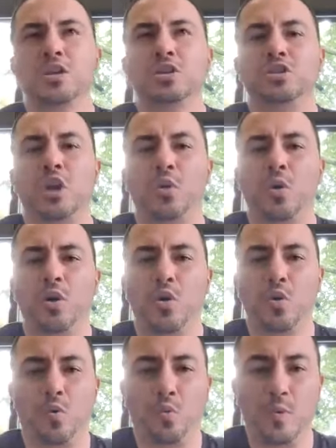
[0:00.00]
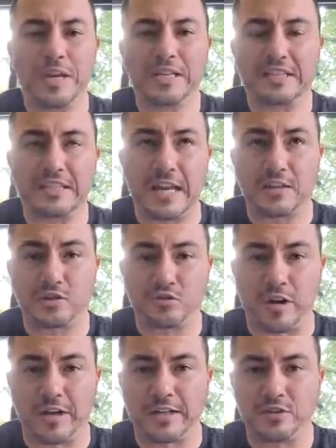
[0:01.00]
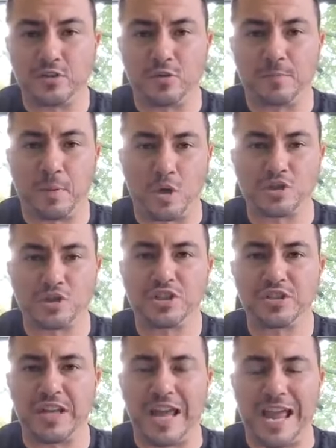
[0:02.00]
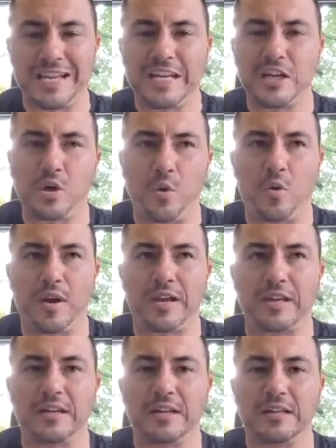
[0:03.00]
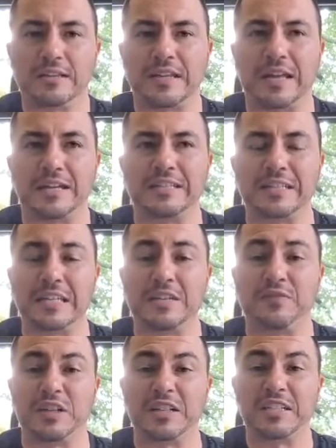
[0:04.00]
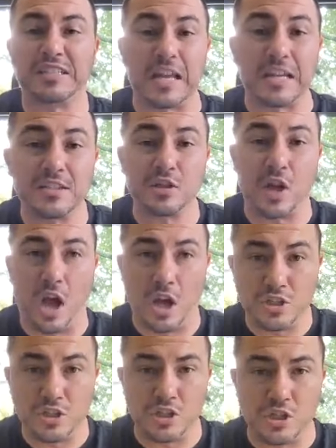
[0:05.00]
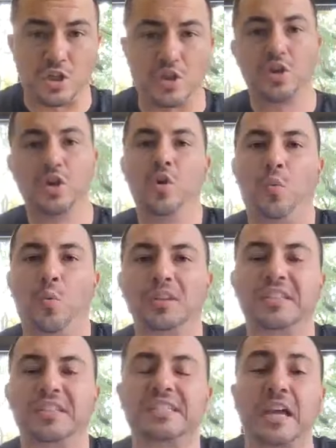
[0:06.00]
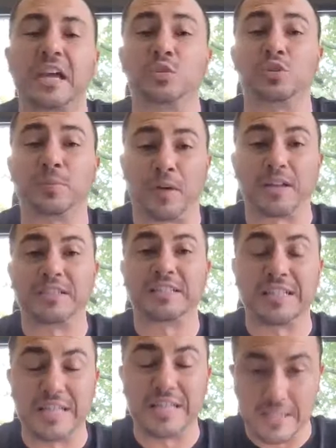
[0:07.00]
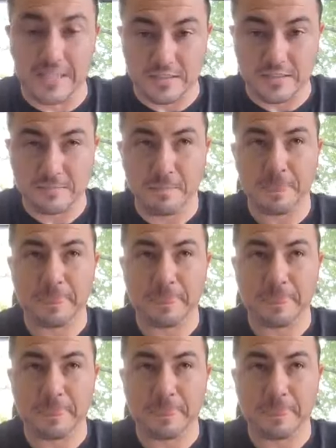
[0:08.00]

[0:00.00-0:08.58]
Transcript: so we stand ready to purchase any coin that is even a cent under what the scheduled price is